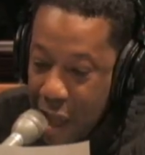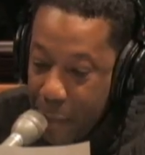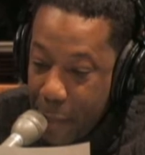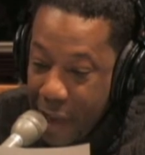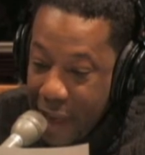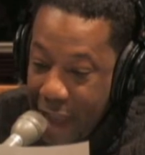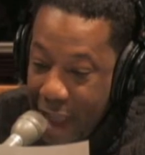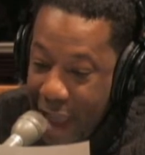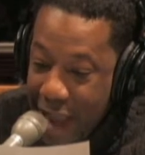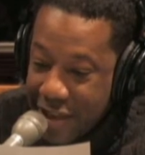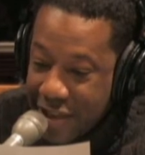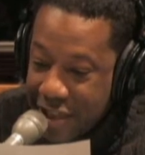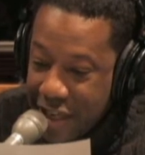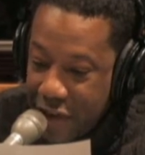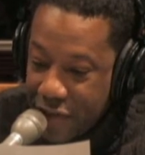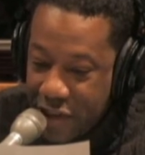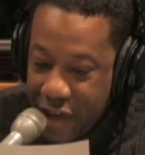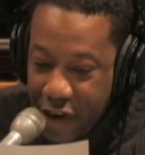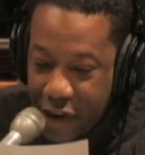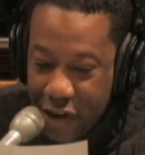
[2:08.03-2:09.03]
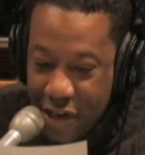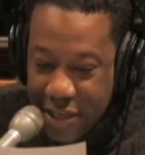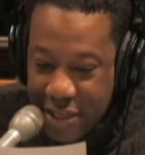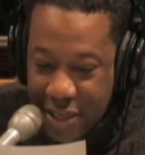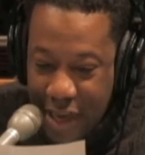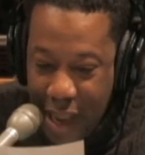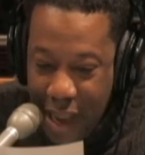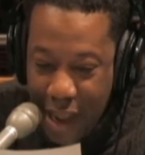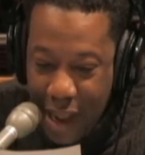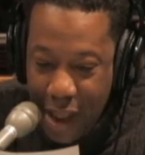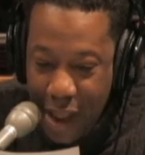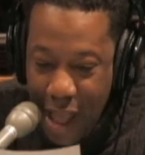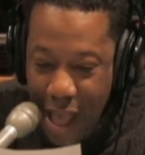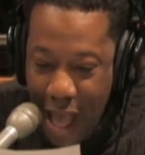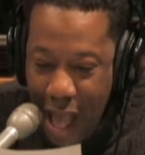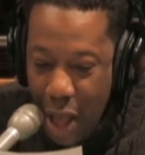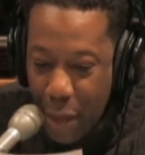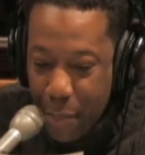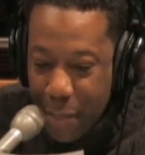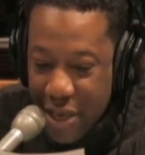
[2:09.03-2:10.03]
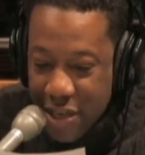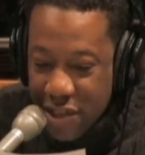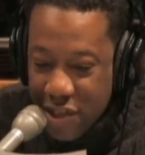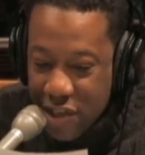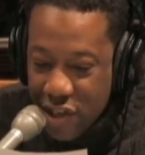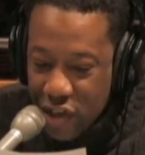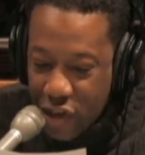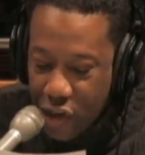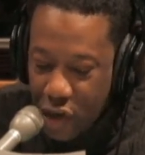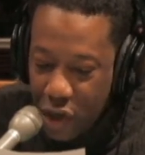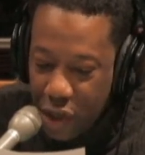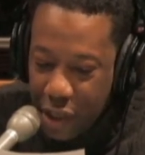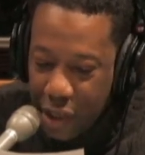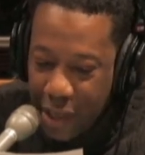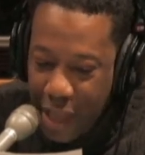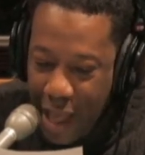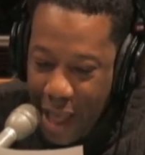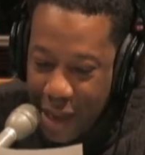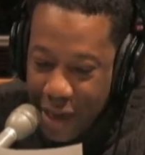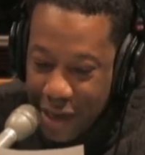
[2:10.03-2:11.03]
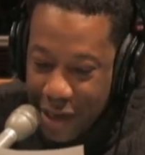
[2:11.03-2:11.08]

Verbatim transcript: But Gay Steve's here to say, I'll miss this girl a lot.